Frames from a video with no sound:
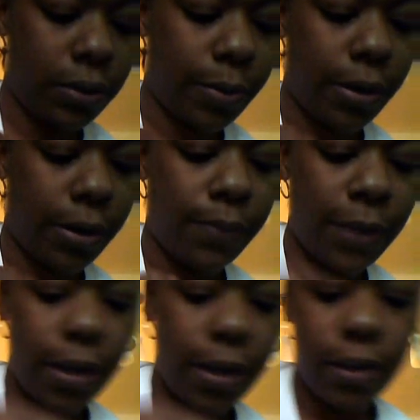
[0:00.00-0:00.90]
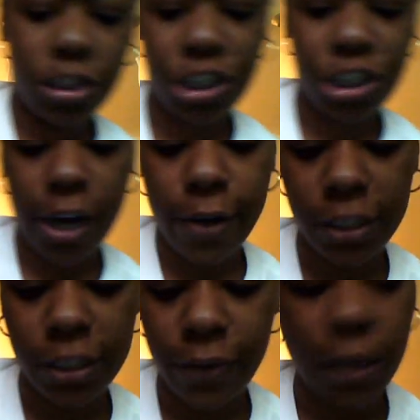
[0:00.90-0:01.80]
goes up here and this
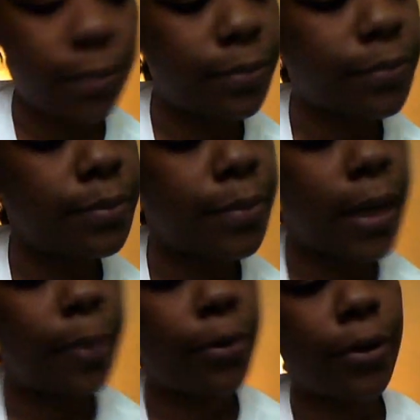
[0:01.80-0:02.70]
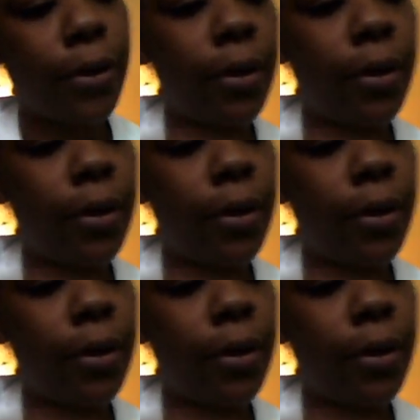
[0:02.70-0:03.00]
cherish vellum paper